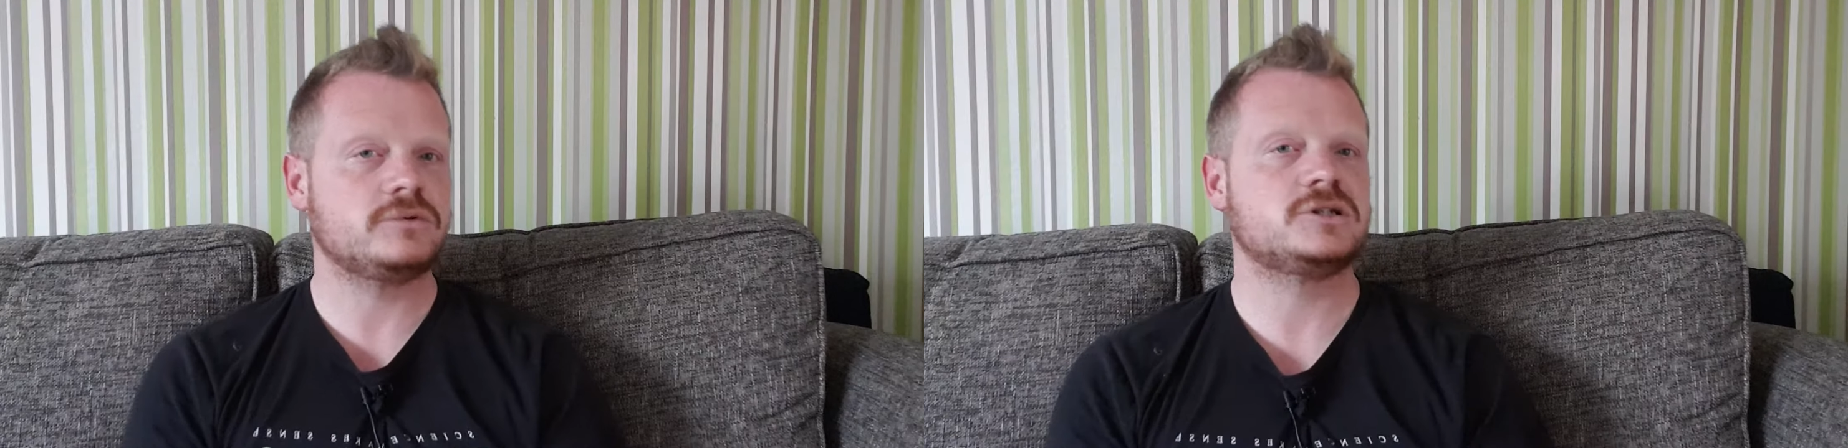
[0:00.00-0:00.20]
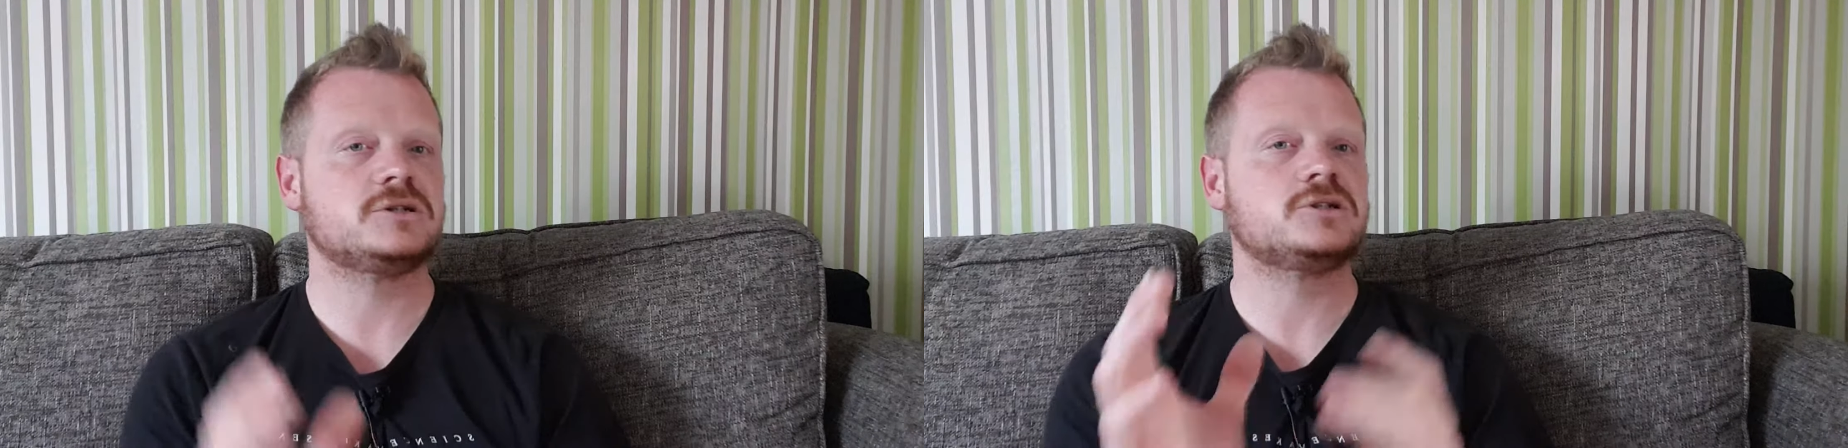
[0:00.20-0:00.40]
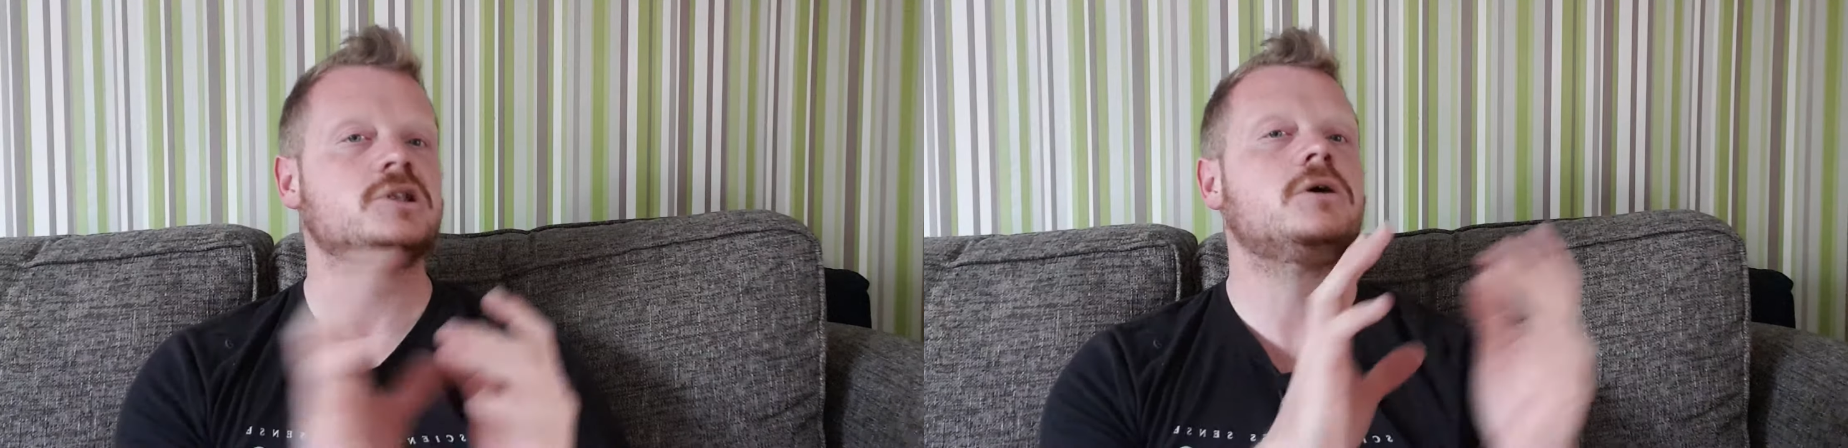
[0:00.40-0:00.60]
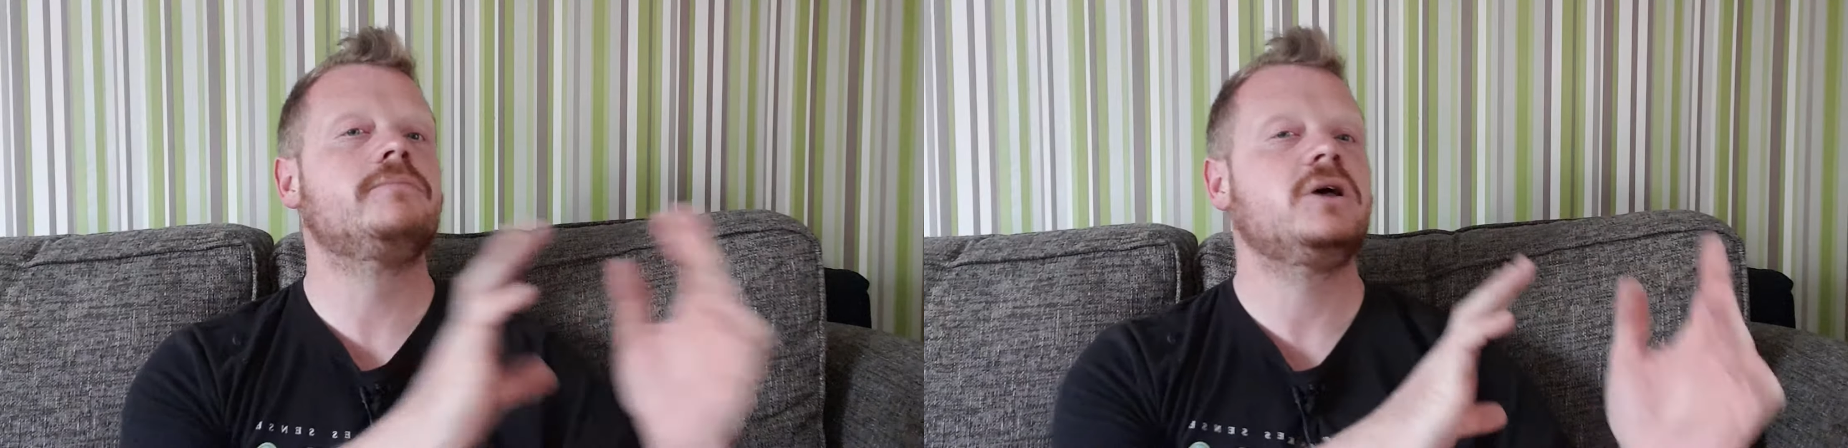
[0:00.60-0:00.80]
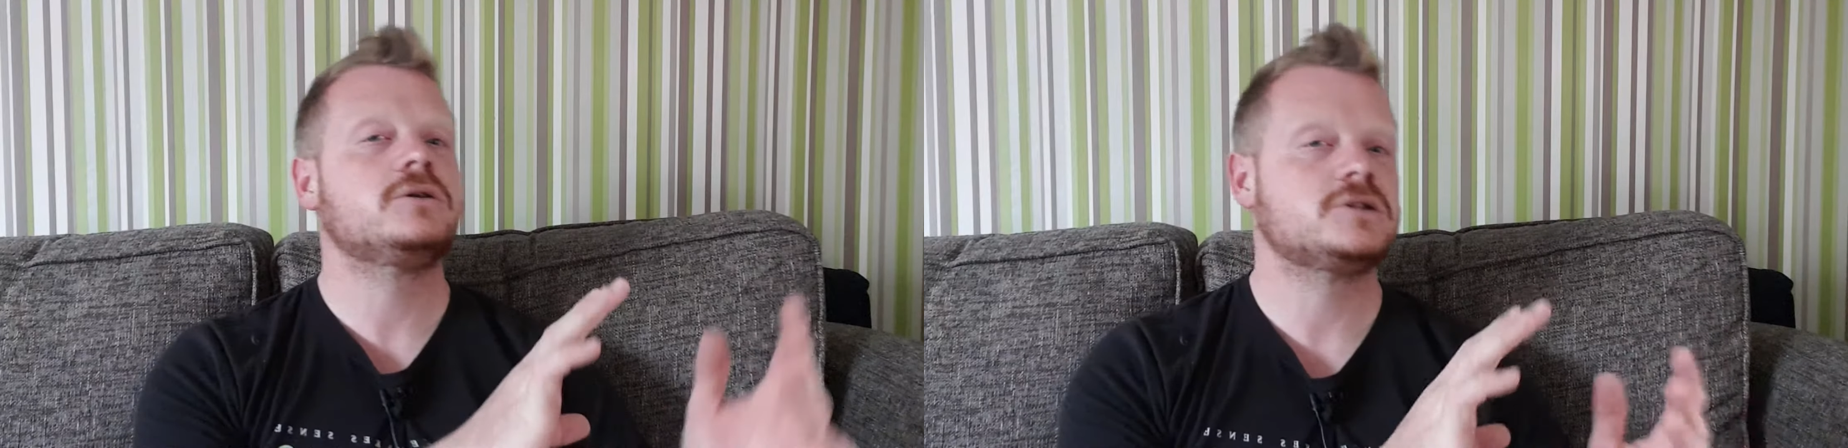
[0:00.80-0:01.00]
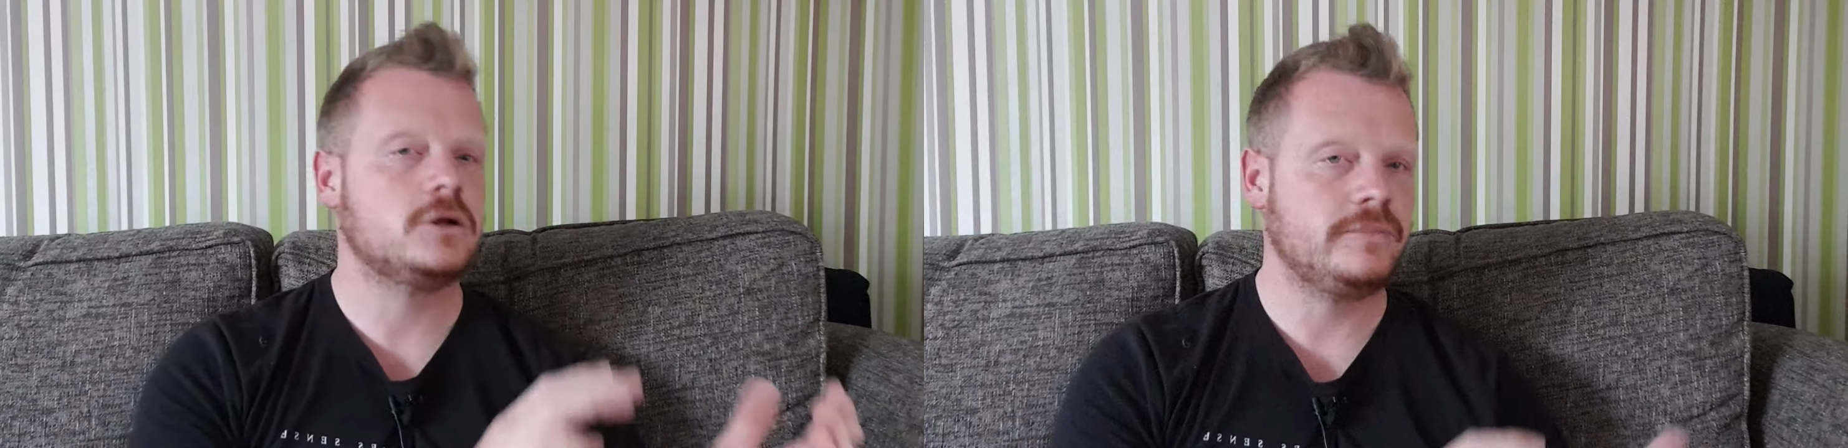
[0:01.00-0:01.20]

slow